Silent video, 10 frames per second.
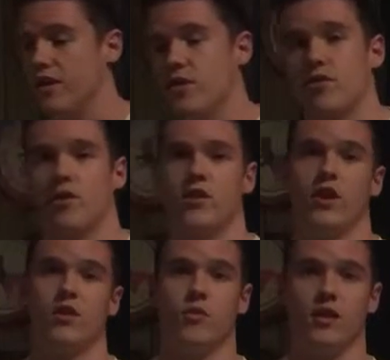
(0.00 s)
you throw the
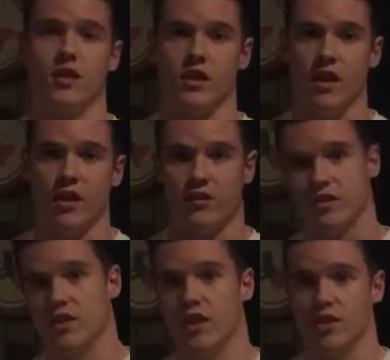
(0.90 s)
other one in the air to
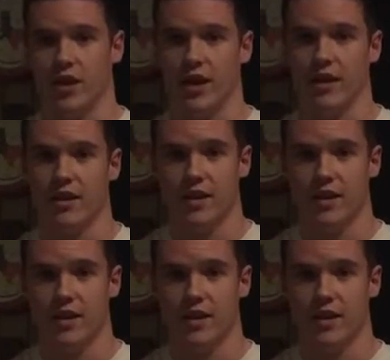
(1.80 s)
the other hand.